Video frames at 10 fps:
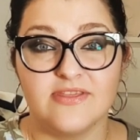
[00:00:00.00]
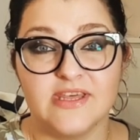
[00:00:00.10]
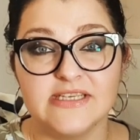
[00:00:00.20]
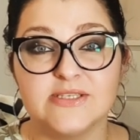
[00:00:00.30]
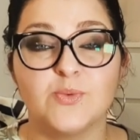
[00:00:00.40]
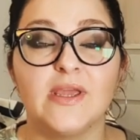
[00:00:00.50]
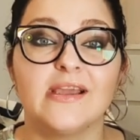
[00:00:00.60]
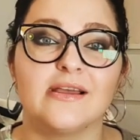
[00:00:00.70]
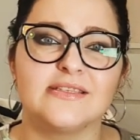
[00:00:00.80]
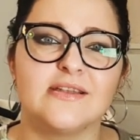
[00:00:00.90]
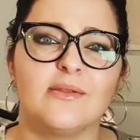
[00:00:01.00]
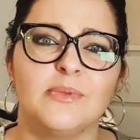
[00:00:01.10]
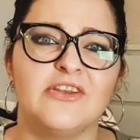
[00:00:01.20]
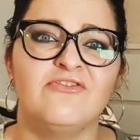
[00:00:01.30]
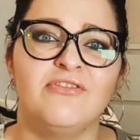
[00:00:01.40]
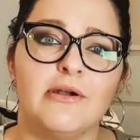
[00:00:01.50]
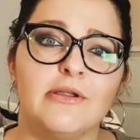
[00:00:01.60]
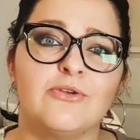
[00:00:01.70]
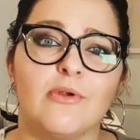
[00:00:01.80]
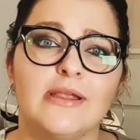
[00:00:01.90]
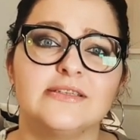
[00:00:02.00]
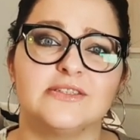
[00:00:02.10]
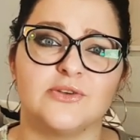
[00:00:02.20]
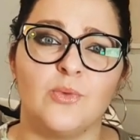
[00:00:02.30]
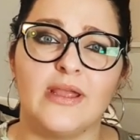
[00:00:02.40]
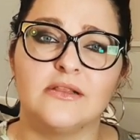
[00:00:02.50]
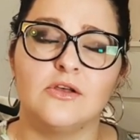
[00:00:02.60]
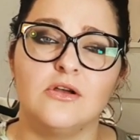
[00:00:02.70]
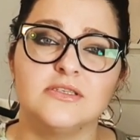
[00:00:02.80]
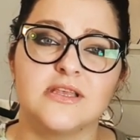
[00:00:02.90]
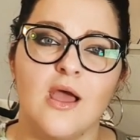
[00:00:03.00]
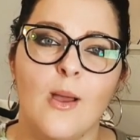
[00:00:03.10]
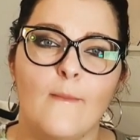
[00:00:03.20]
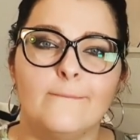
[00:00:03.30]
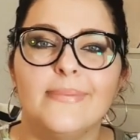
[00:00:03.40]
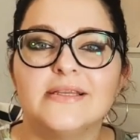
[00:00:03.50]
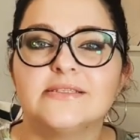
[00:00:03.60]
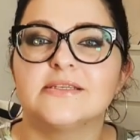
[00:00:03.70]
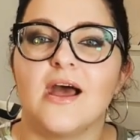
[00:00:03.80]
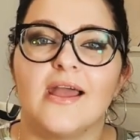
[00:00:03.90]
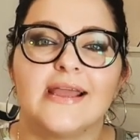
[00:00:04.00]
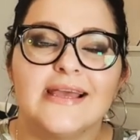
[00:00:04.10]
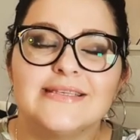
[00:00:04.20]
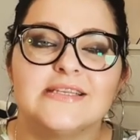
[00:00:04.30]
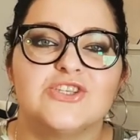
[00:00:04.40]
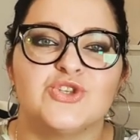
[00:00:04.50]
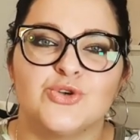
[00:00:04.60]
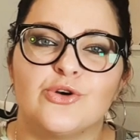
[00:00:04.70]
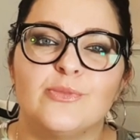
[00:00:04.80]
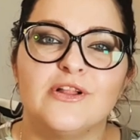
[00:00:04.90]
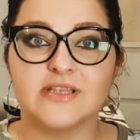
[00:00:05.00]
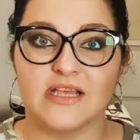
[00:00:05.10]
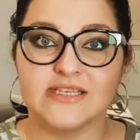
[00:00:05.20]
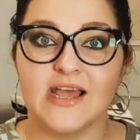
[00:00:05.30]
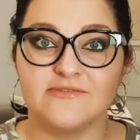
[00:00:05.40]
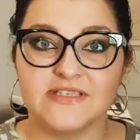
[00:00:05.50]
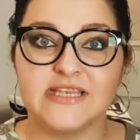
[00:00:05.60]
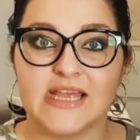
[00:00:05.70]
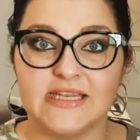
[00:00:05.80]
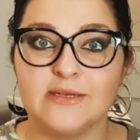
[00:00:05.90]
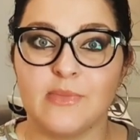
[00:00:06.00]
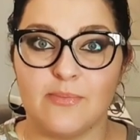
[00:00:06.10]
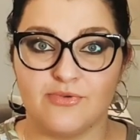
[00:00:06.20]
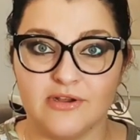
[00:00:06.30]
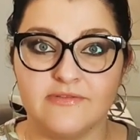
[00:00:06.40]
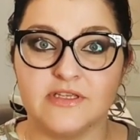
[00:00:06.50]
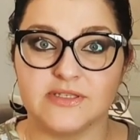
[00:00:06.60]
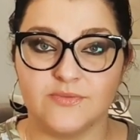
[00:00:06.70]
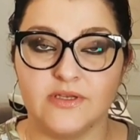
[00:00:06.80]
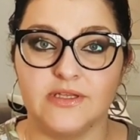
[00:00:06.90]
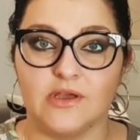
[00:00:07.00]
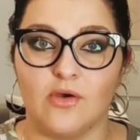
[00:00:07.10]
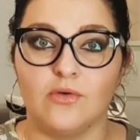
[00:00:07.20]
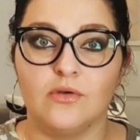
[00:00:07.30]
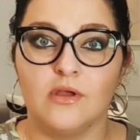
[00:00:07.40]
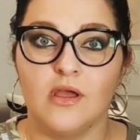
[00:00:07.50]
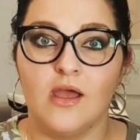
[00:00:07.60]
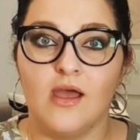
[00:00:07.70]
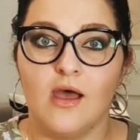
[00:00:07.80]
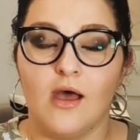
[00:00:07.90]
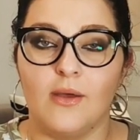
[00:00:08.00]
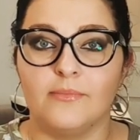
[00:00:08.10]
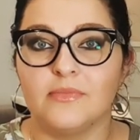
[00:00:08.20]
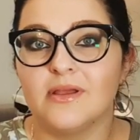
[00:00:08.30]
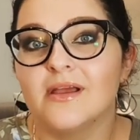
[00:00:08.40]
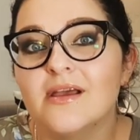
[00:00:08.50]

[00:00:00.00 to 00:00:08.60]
this week has not been very great at the weight loss but I guess it's normal. As I have said in my previous video, um,